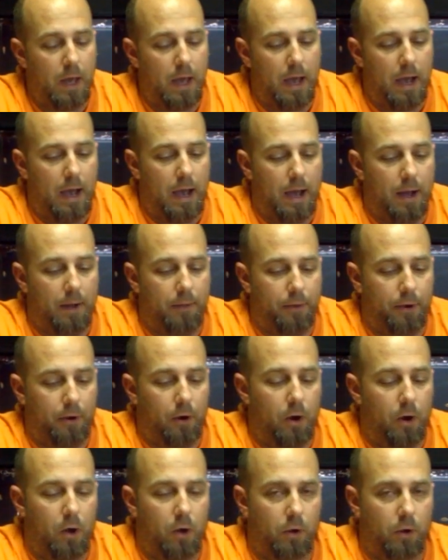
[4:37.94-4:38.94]

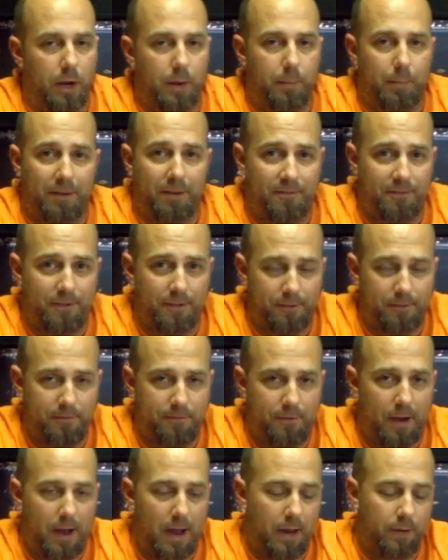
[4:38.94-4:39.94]
They're all going to be
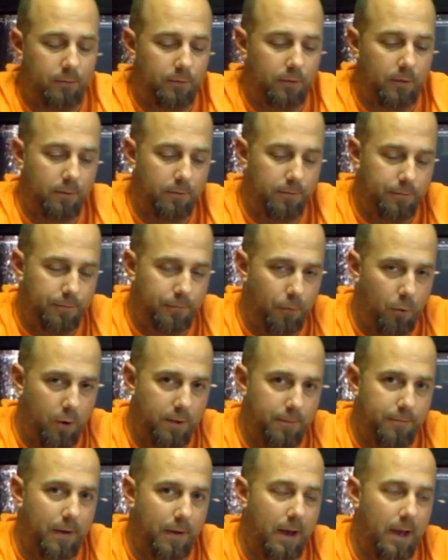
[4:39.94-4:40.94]
55s,
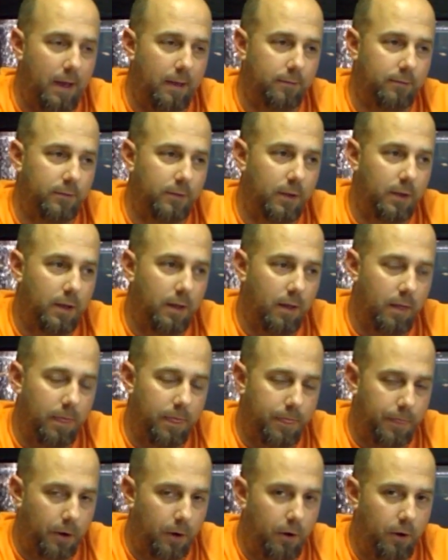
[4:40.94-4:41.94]
45s,
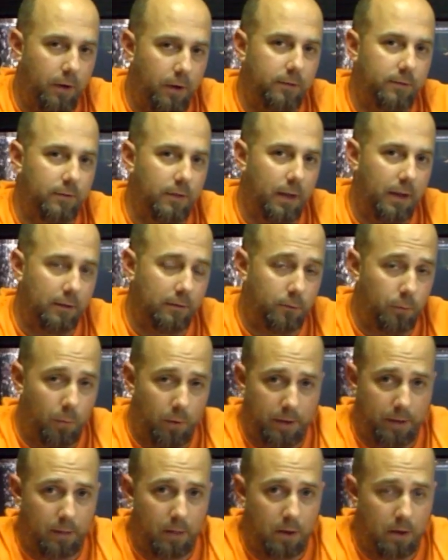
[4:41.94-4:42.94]
30s, and
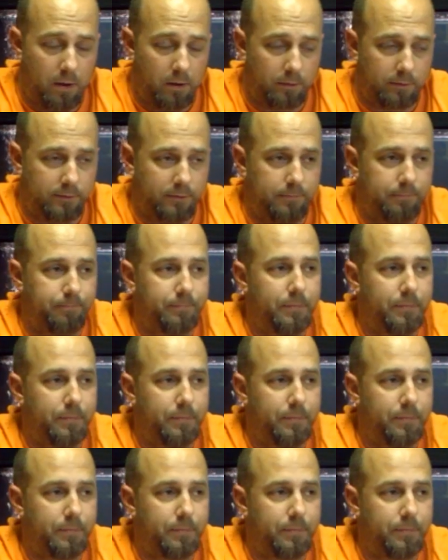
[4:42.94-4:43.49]
20 longs.